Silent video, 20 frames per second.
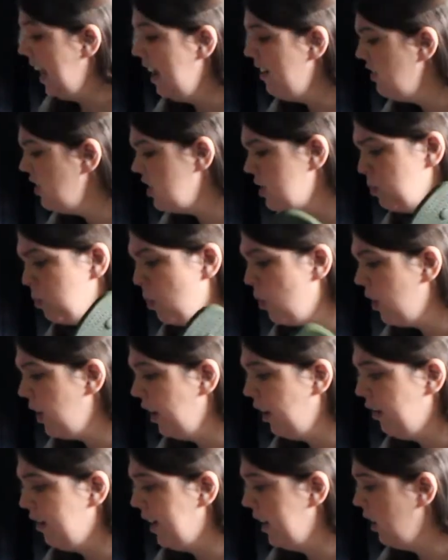Even just
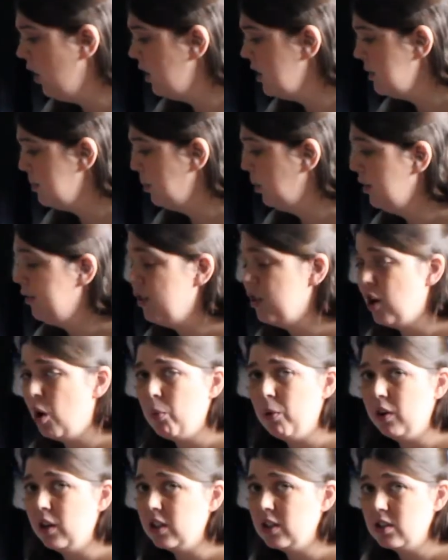walking around the hospital if you're not
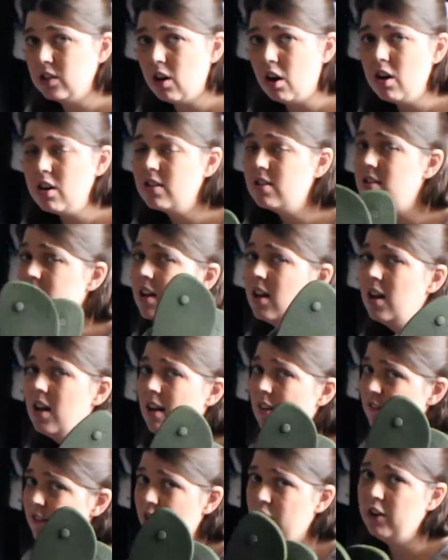wearing socks,
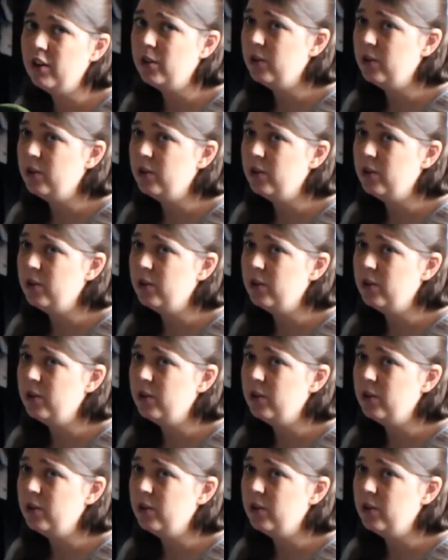very